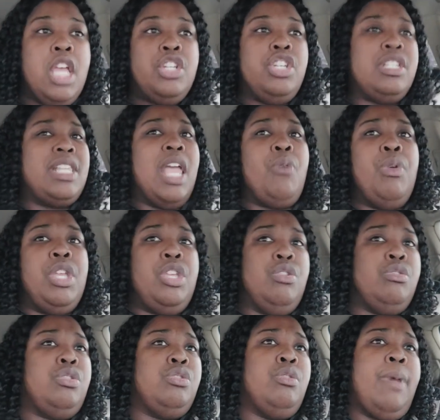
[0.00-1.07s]
Just like with
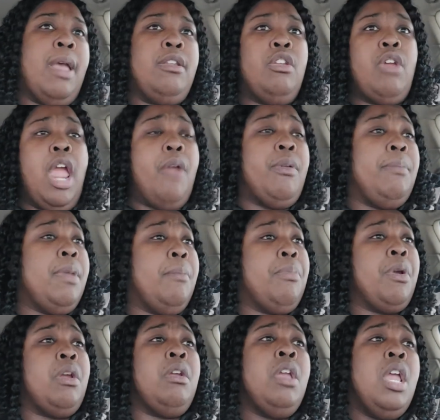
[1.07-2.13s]
YouTube, I knew, I
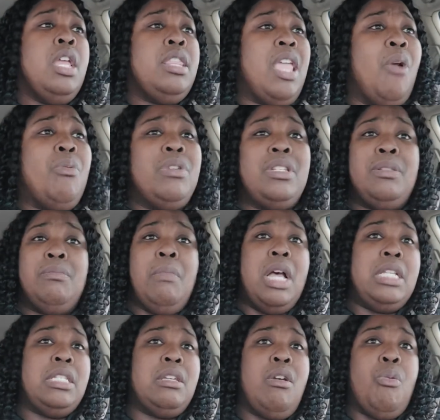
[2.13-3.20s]
remember there was
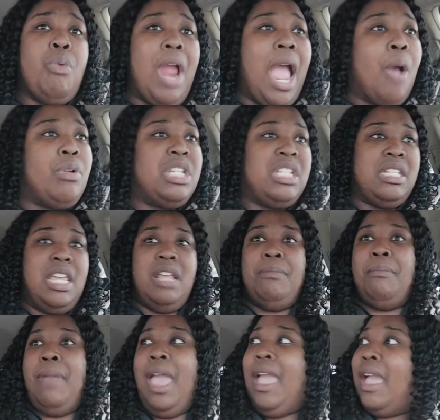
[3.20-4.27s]
months ago where I would just
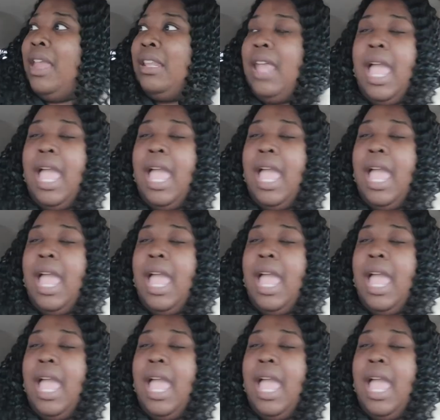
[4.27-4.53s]
get mad,